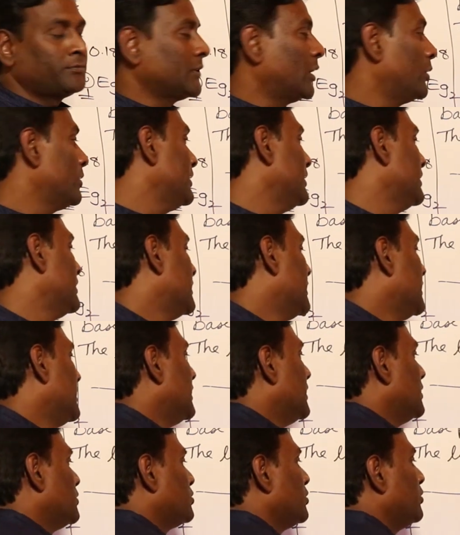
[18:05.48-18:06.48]
Okay,
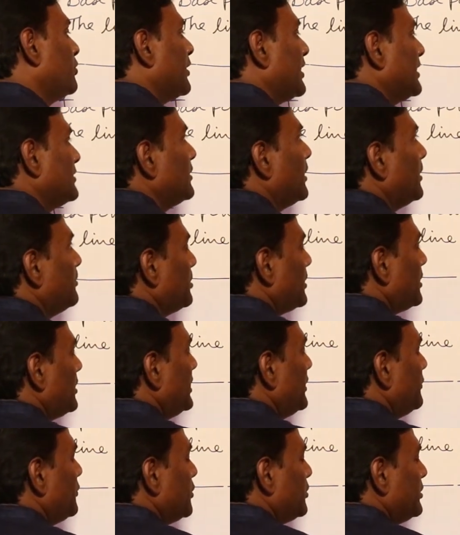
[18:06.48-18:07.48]
so for example,
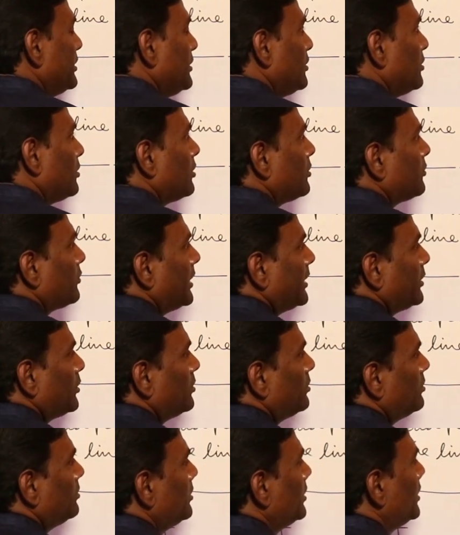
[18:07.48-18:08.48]
if you think of, like, you
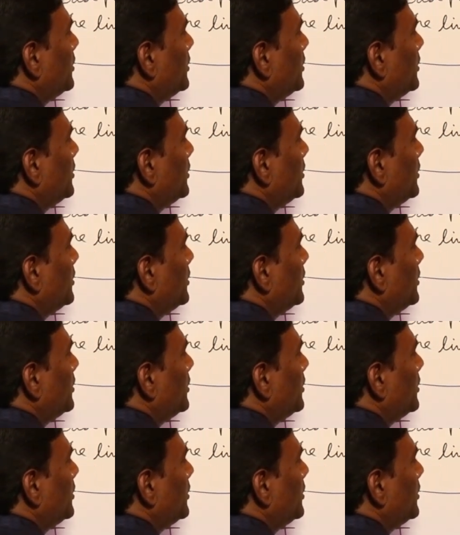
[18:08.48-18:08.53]
know,